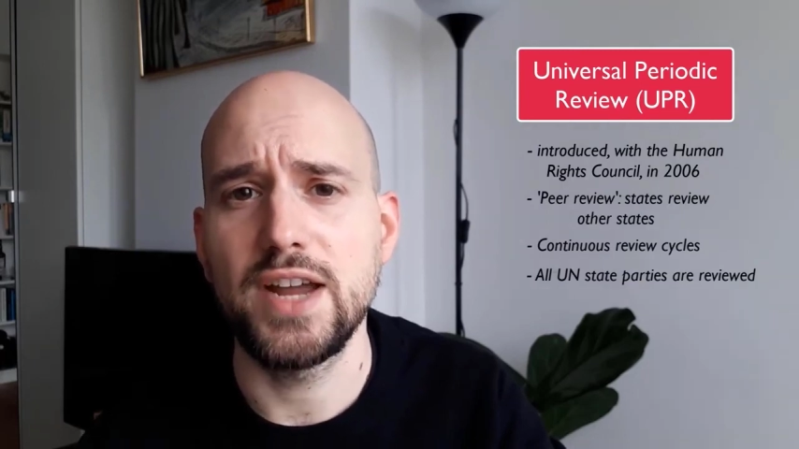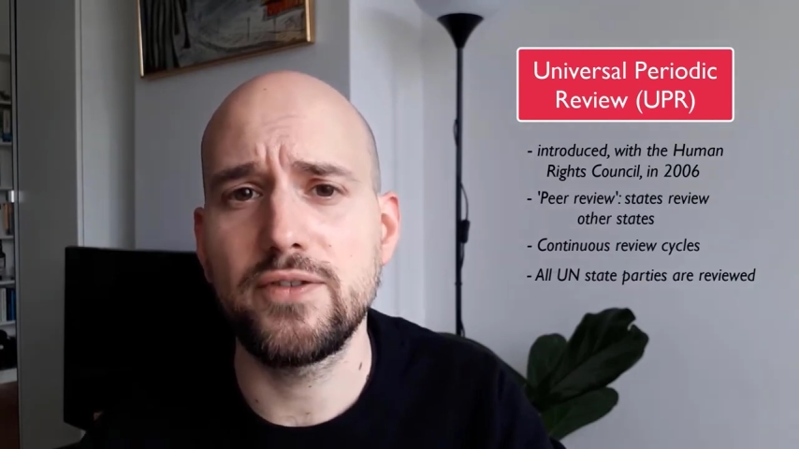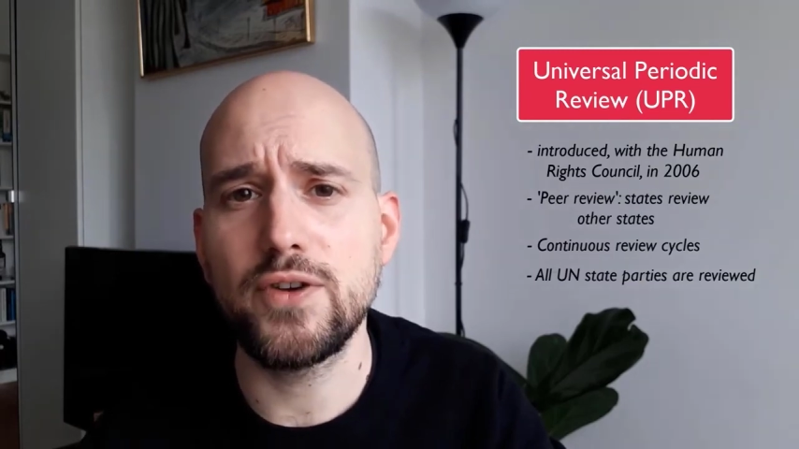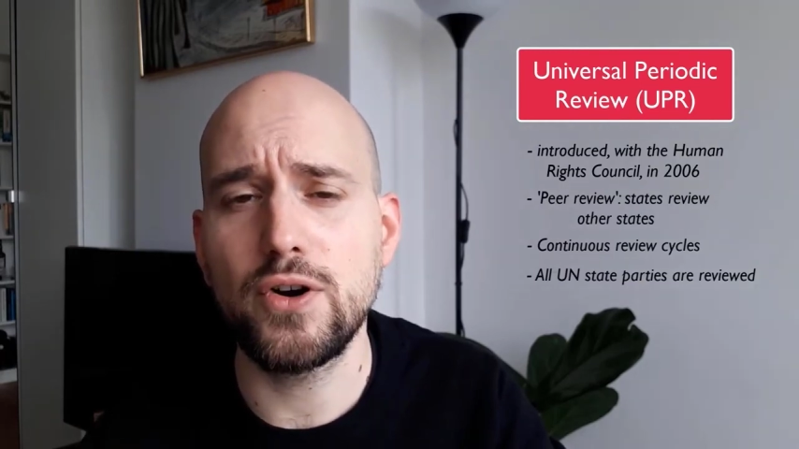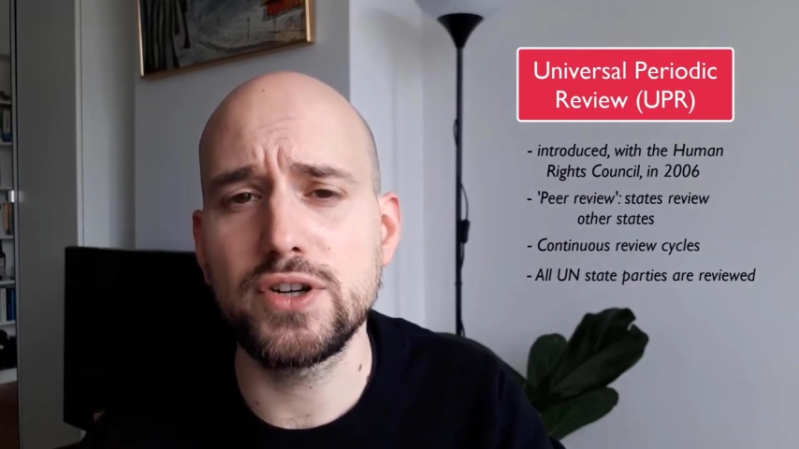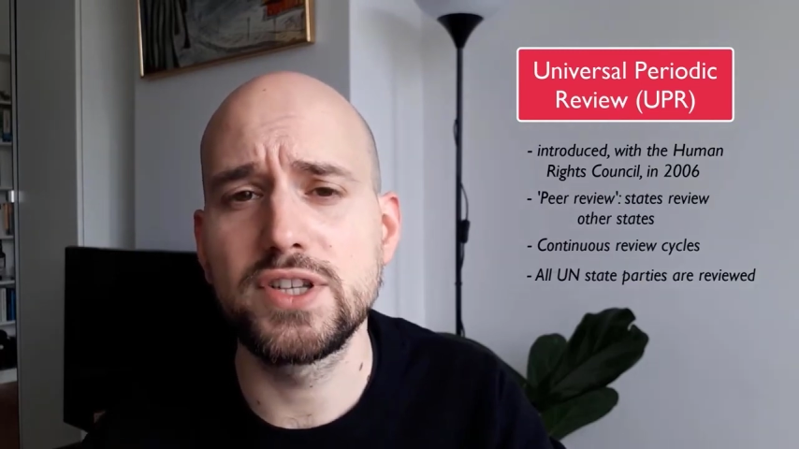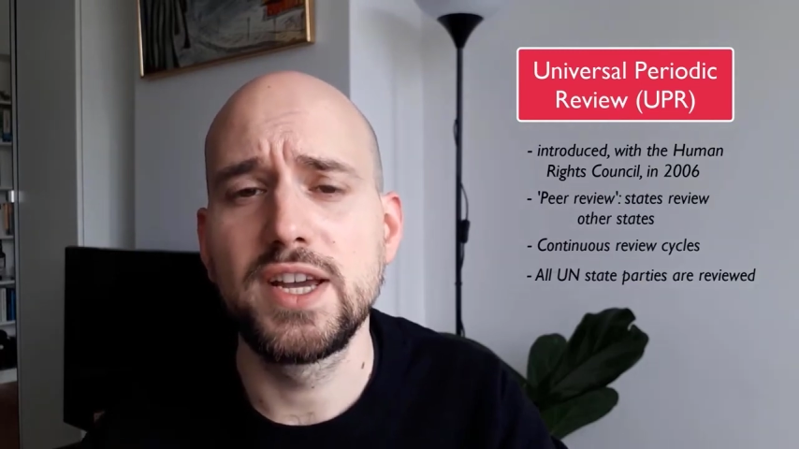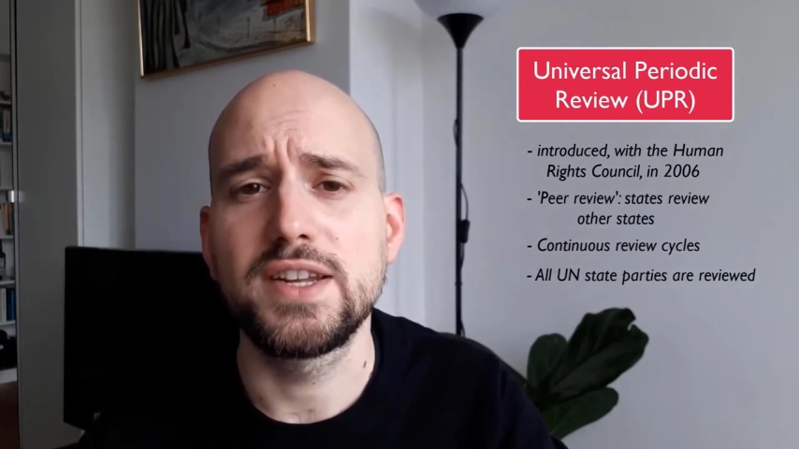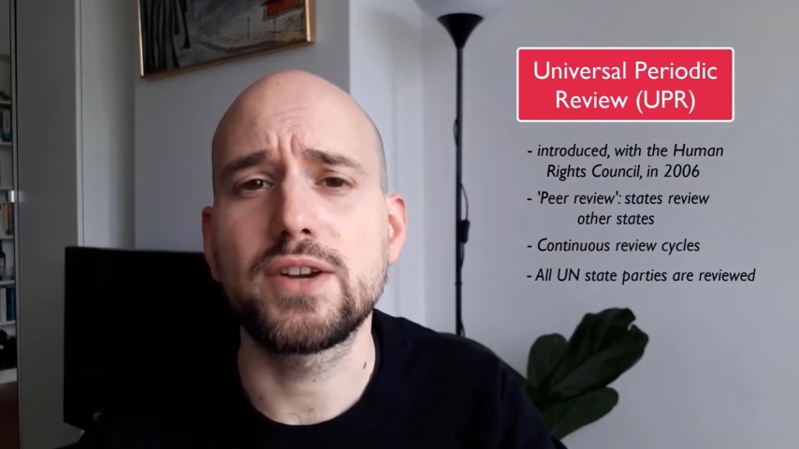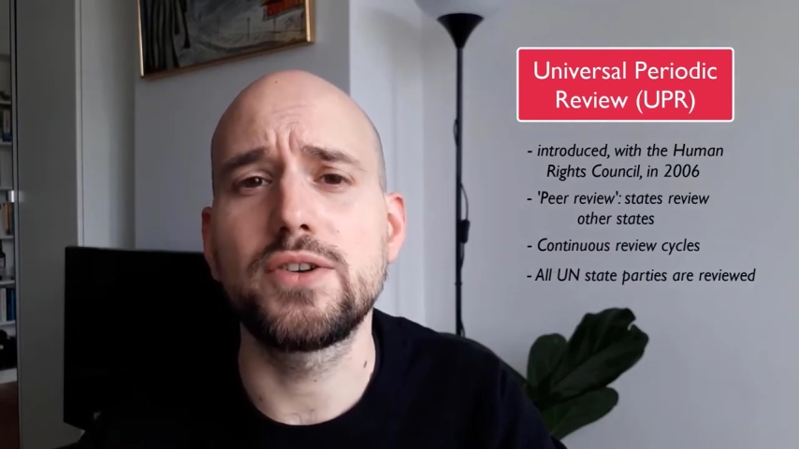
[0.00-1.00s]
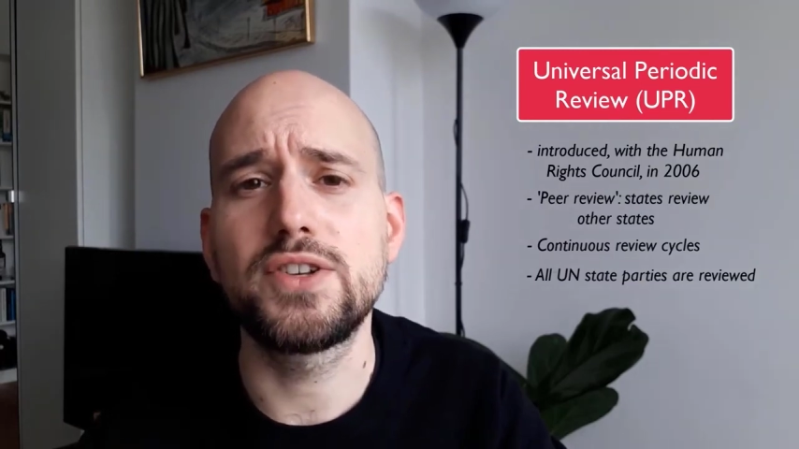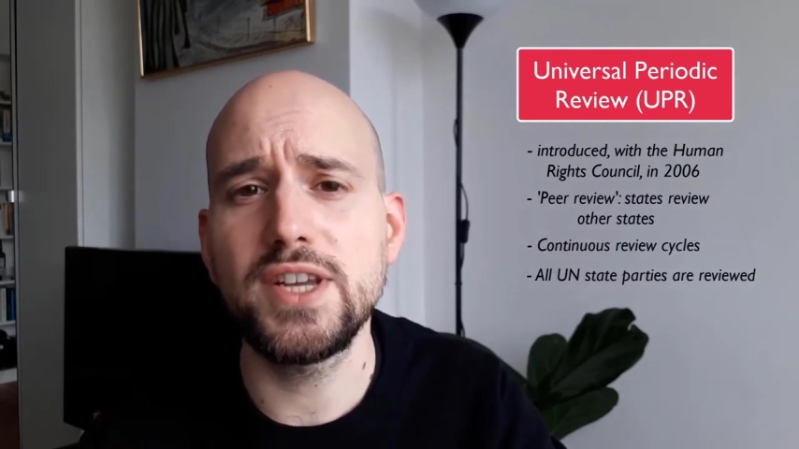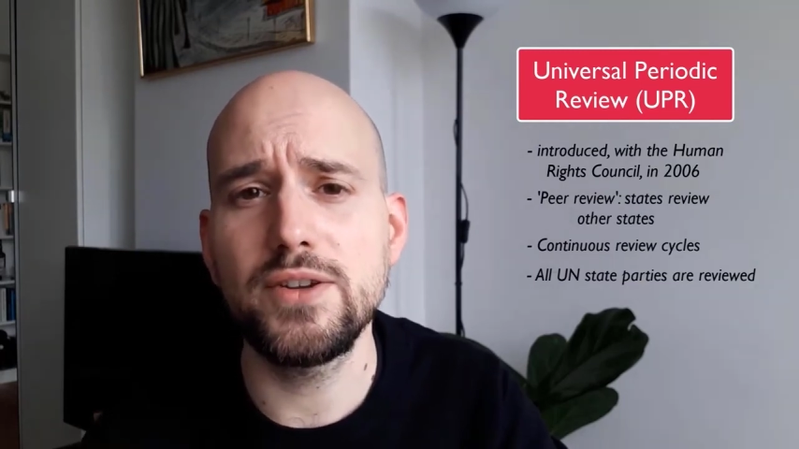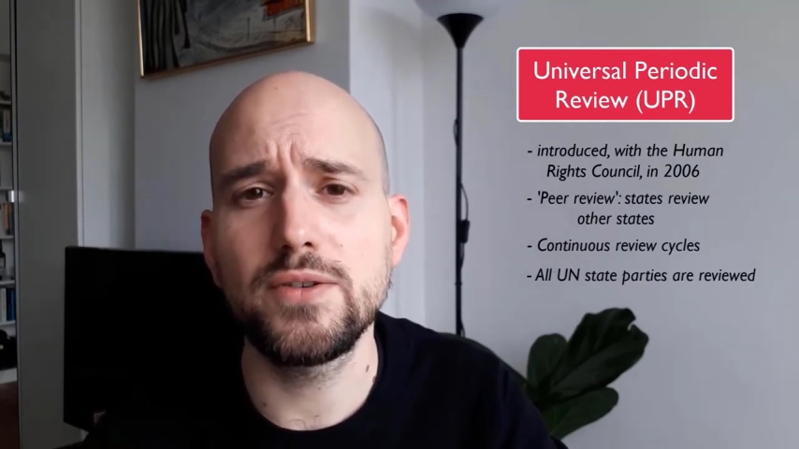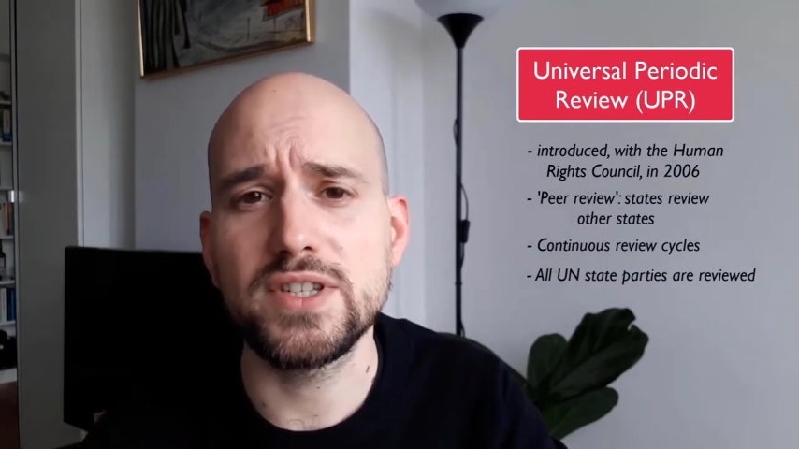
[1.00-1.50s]
And of course, the
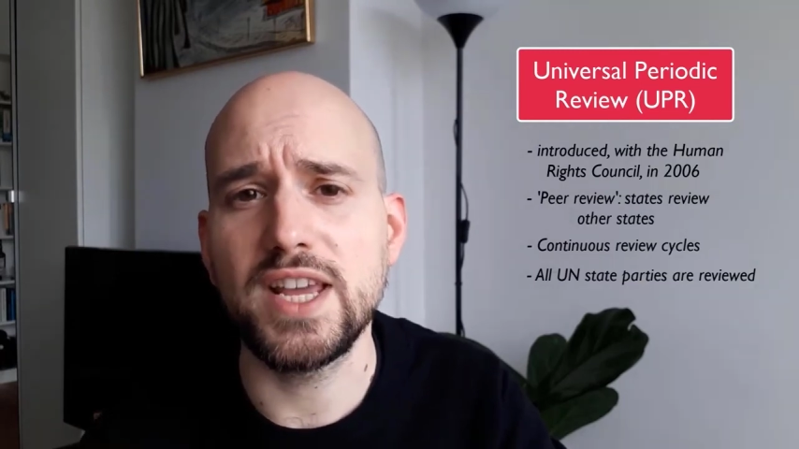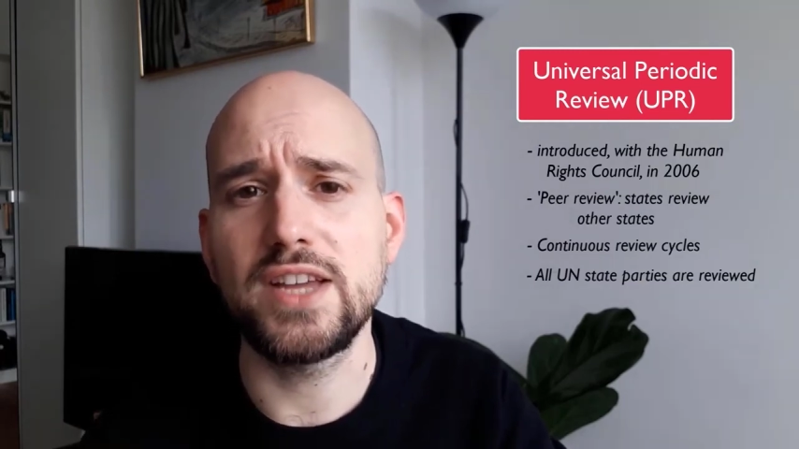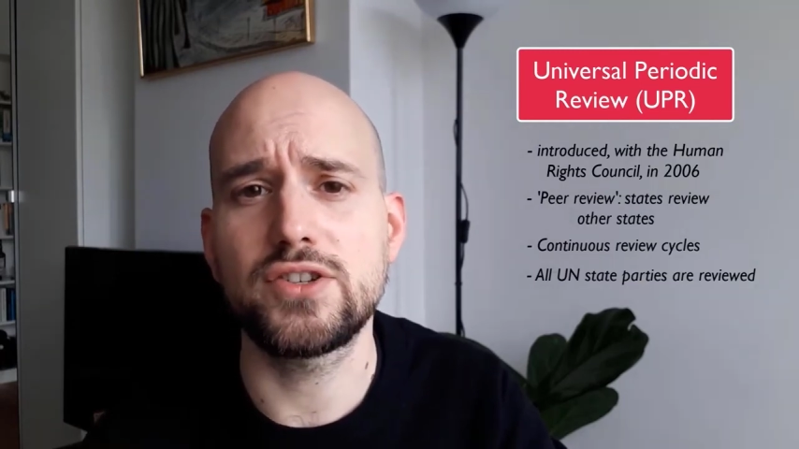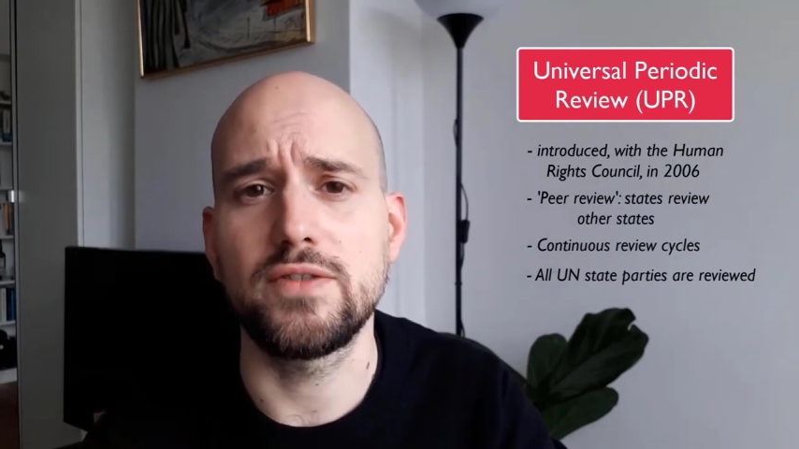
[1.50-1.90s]
continuous nature